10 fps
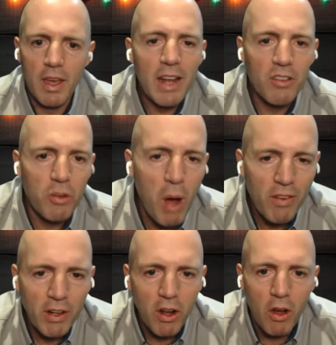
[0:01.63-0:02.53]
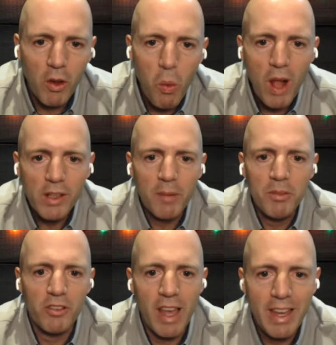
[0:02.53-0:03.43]
It's 12 o'clock. Welcome
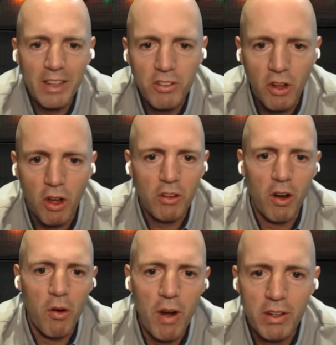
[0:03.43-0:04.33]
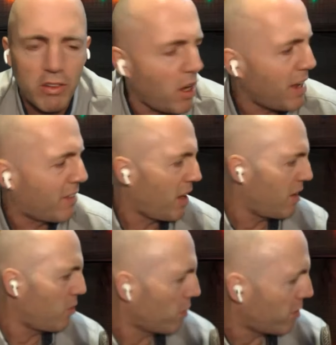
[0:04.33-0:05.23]
to Taking Stock right here.
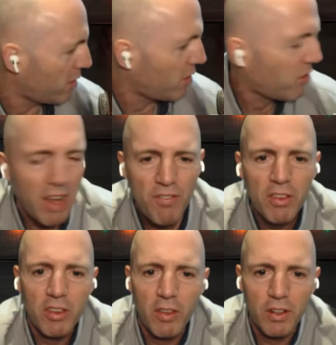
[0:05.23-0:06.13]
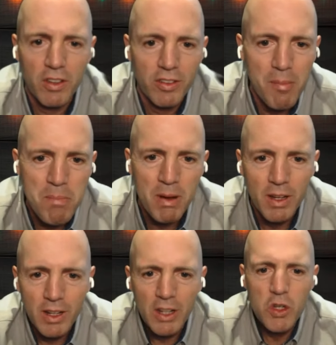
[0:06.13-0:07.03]
It was the 7th of December,
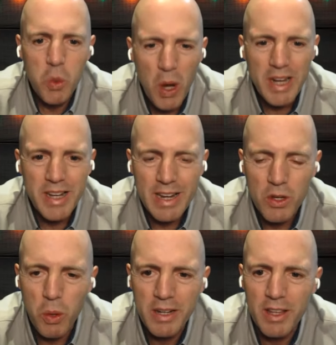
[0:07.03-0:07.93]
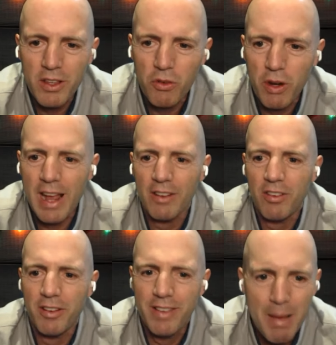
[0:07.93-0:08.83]
2023. It's
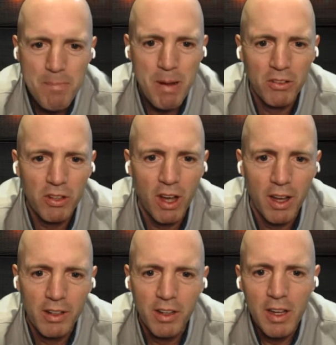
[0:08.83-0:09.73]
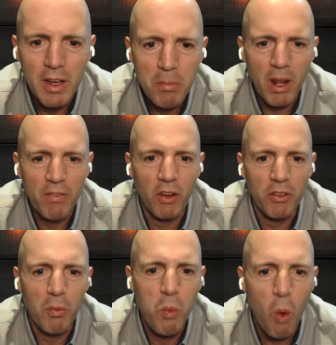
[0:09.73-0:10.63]
damp outside, but I've got
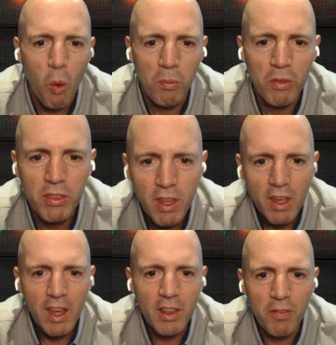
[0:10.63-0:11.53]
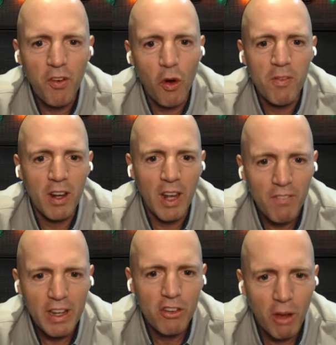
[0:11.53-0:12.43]
the warmth in the form of a
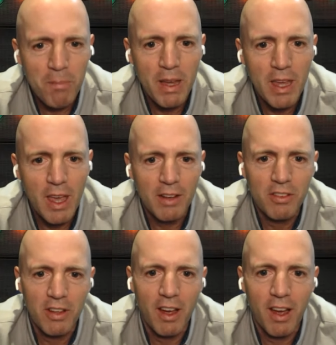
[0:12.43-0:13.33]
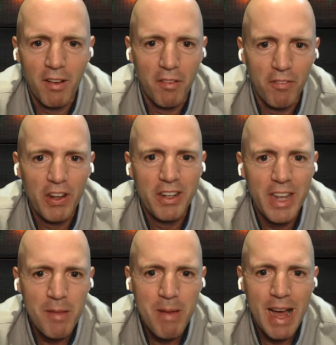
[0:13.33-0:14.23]
lovely jumper here. It's
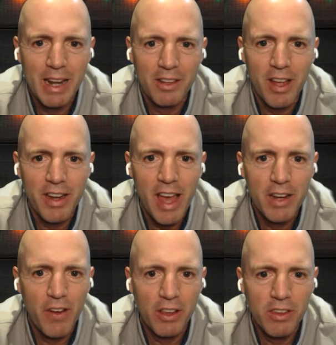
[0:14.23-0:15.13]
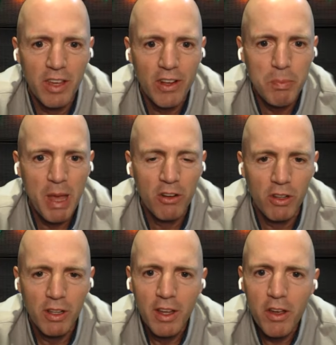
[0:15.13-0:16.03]
Vadim Alexander, head of healthcare of SP
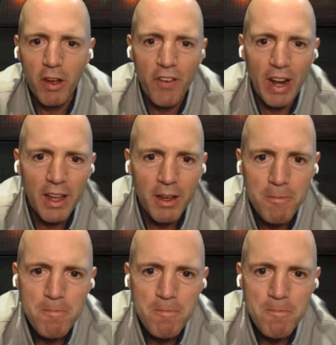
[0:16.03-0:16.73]
Angel. Yo, fella.